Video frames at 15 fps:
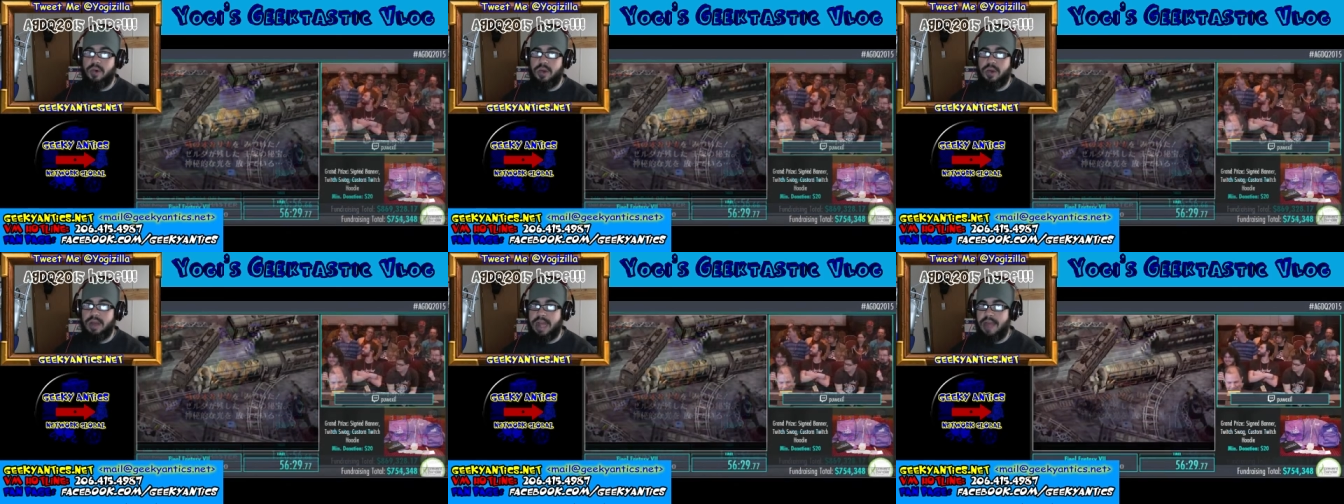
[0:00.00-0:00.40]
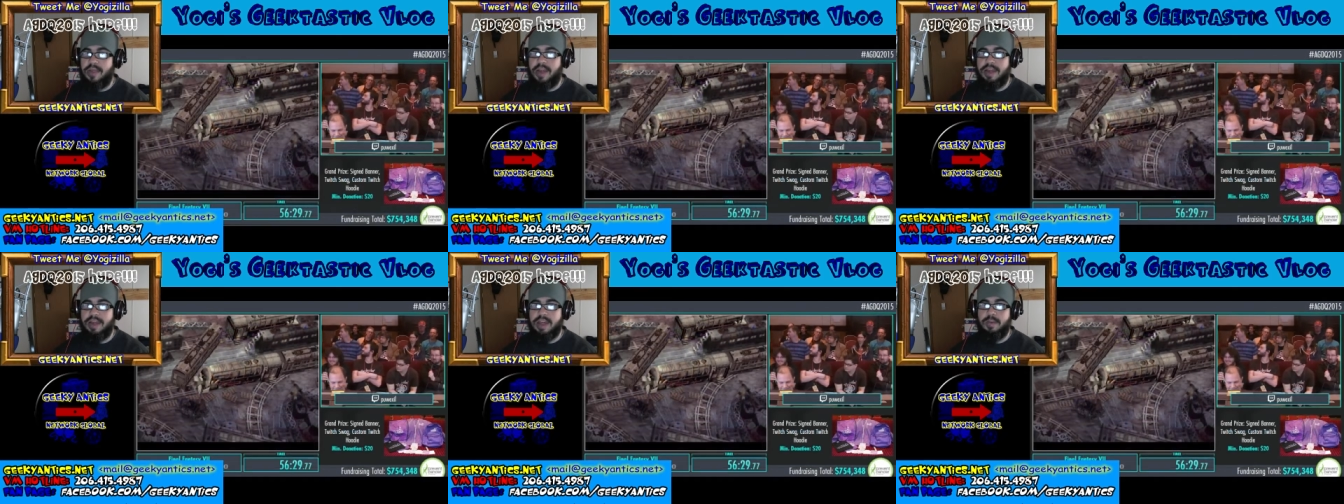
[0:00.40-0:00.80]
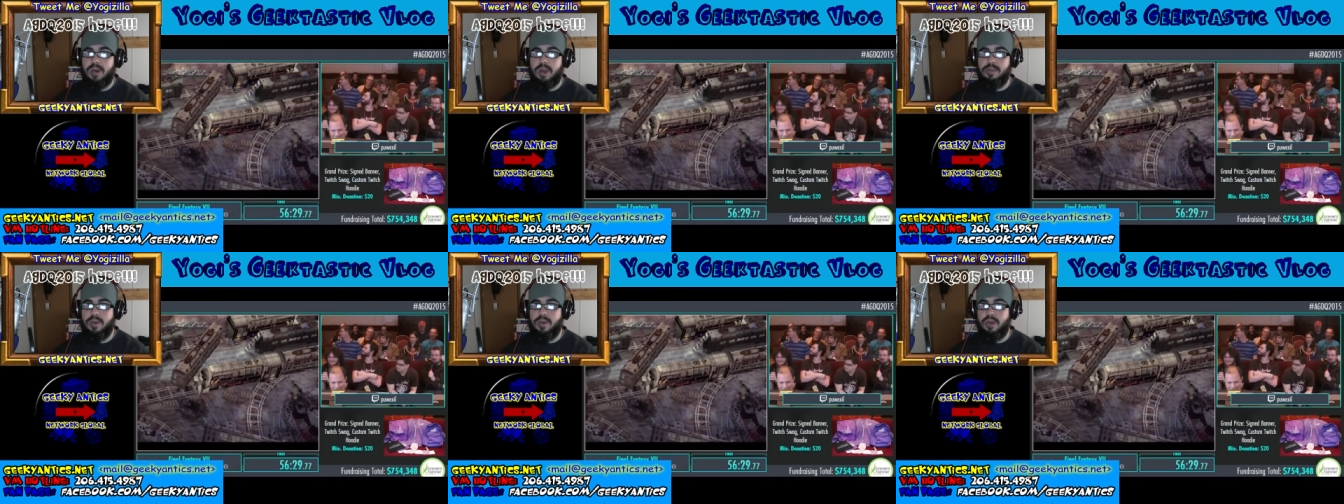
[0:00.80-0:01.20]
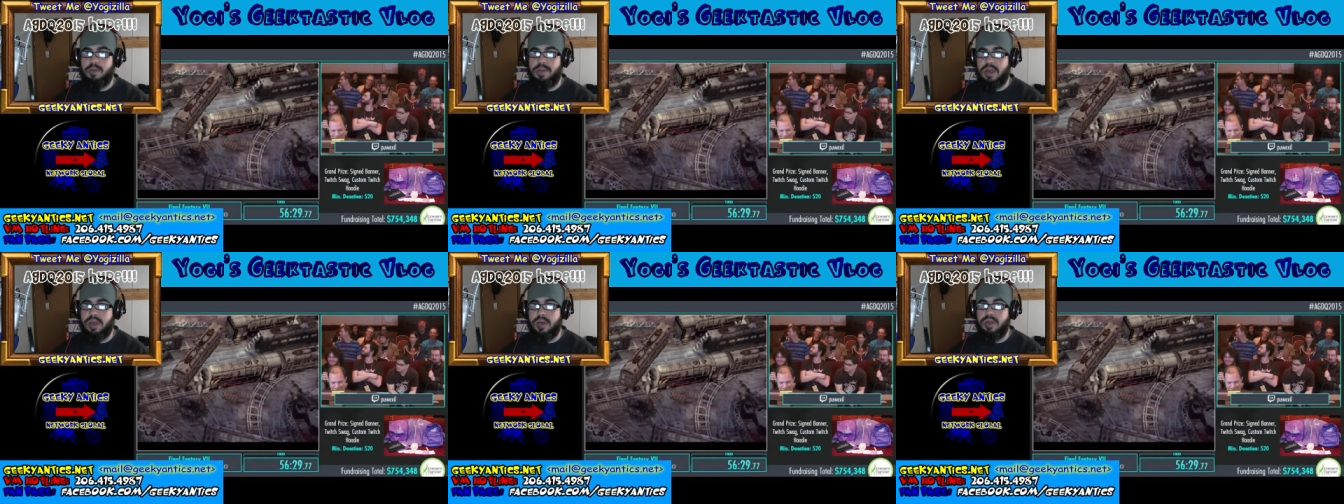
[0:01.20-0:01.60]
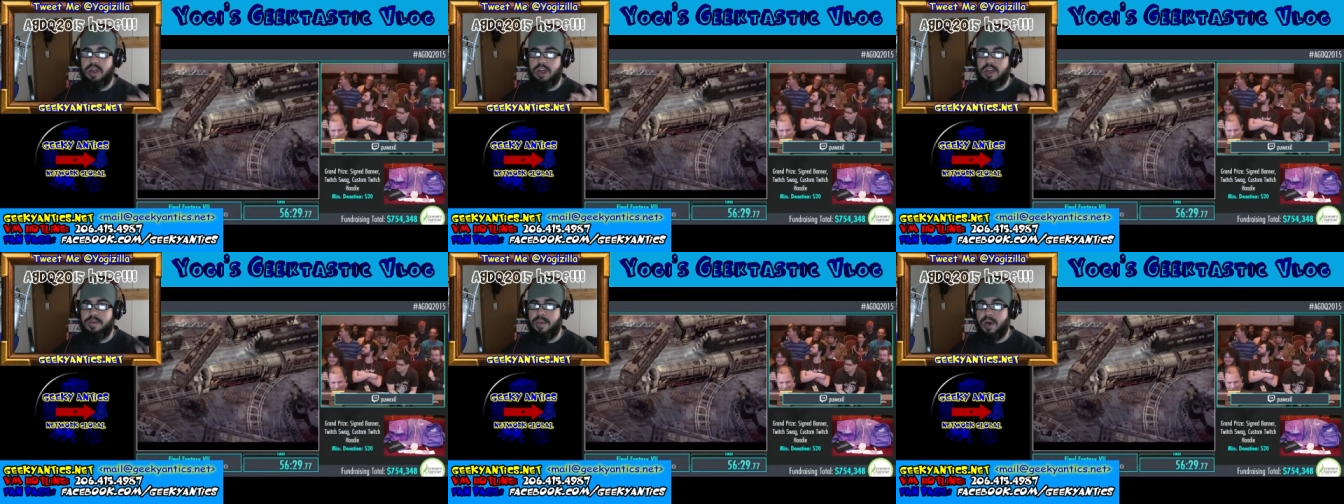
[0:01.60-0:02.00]
because I think sub-only mode should be used in
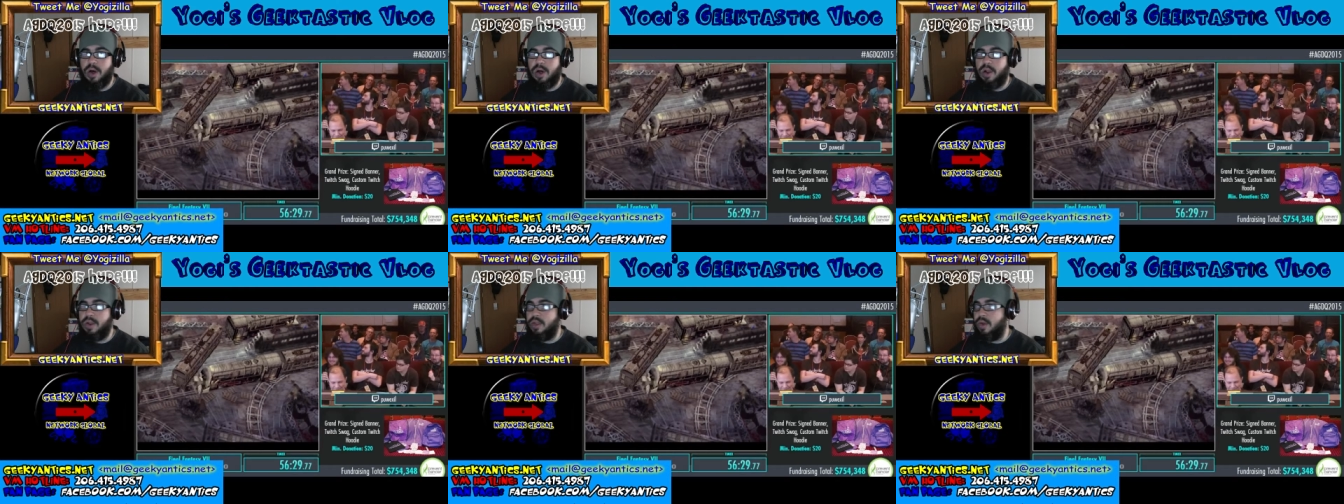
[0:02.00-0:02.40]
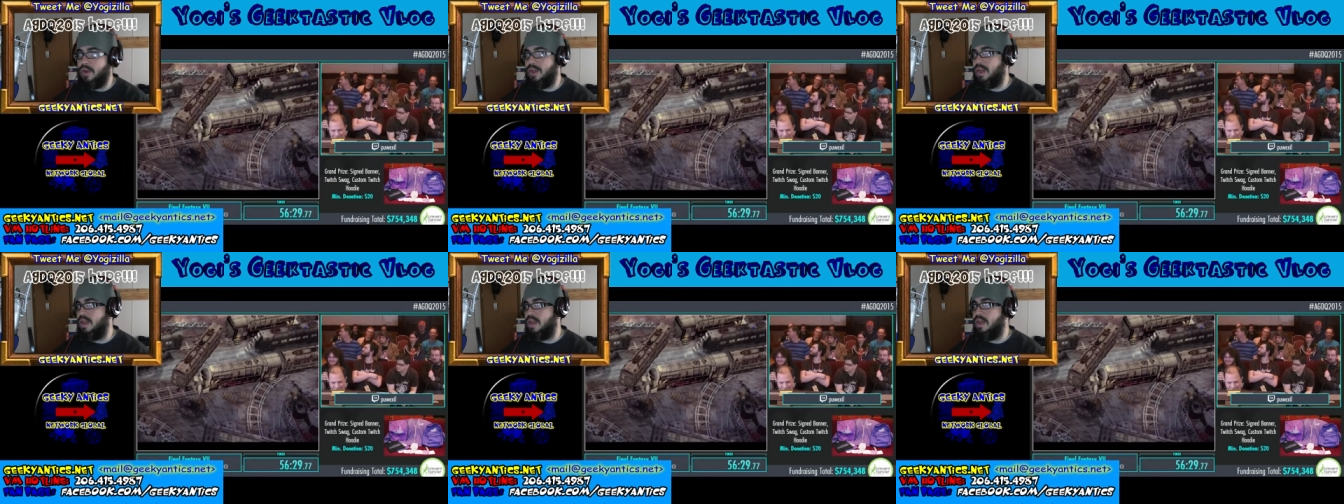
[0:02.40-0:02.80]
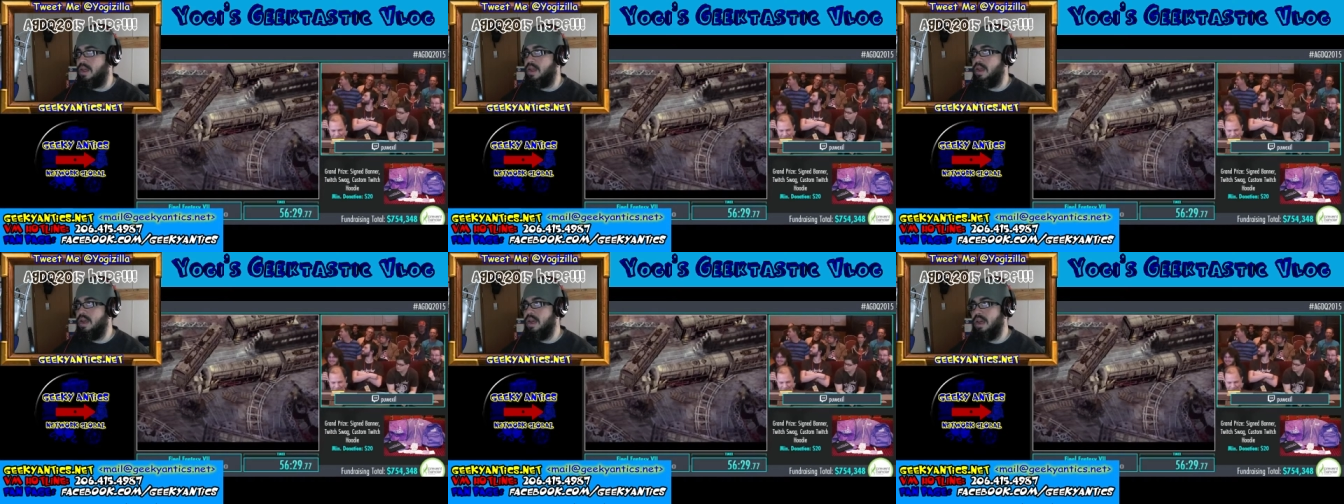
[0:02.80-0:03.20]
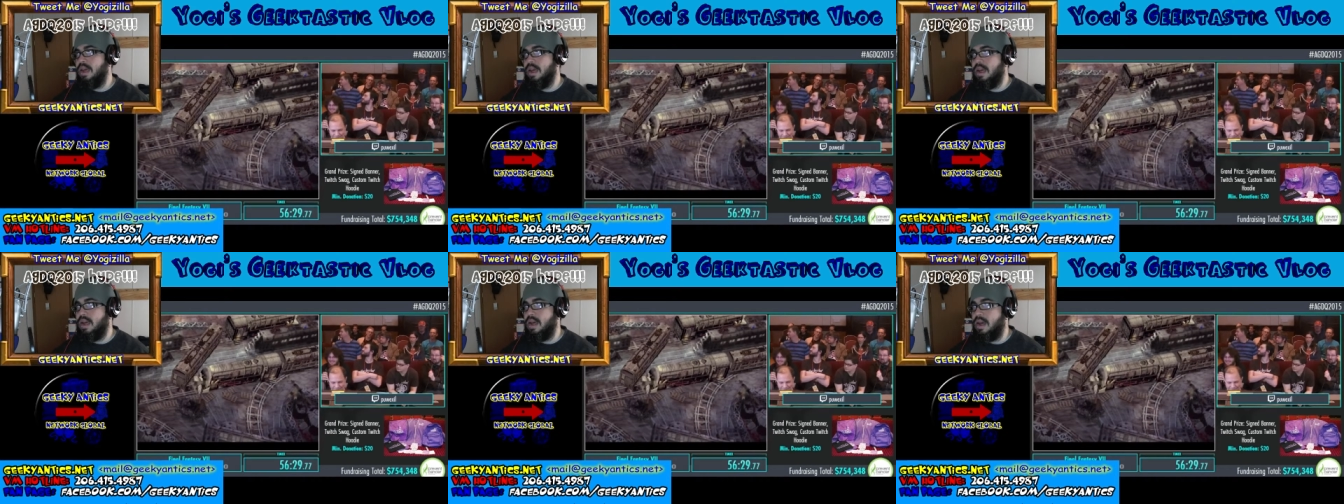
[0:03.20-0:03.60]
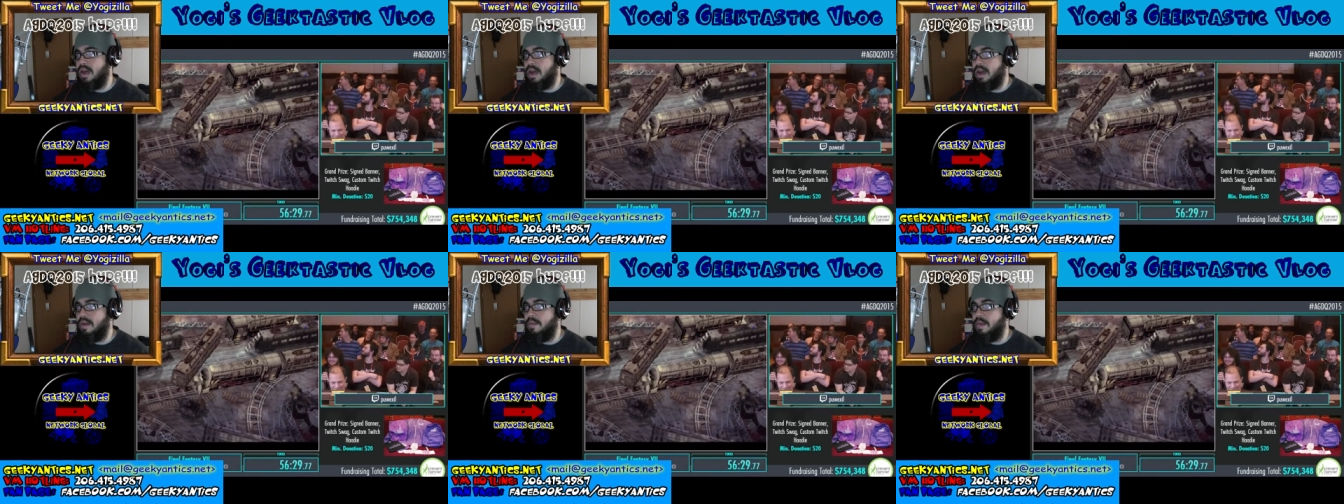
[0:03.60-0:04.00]
small doses,
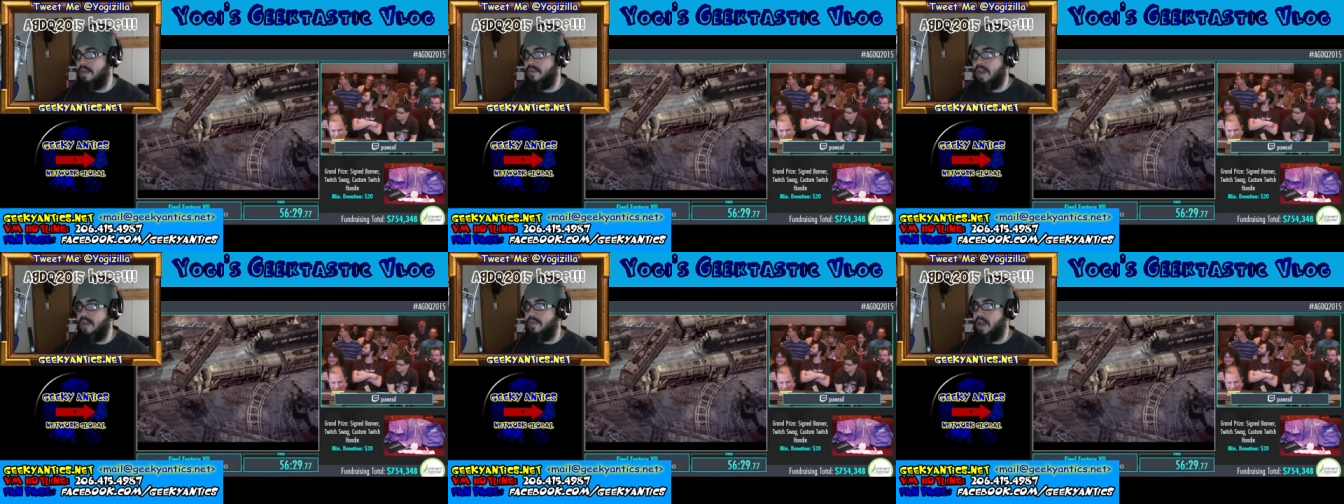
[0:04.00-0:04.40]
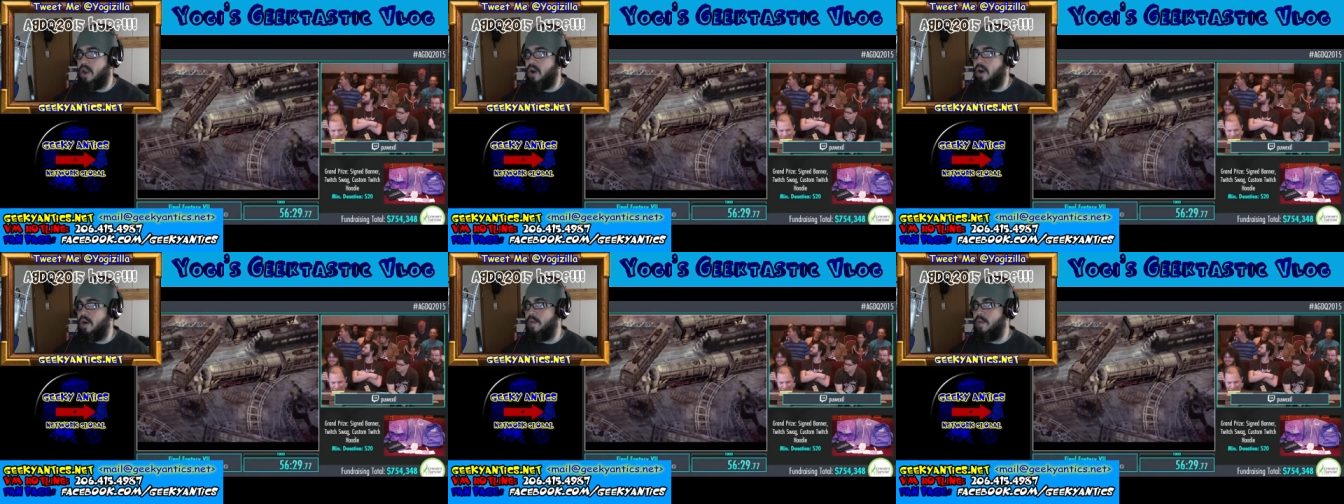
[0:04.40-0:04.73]
if at all.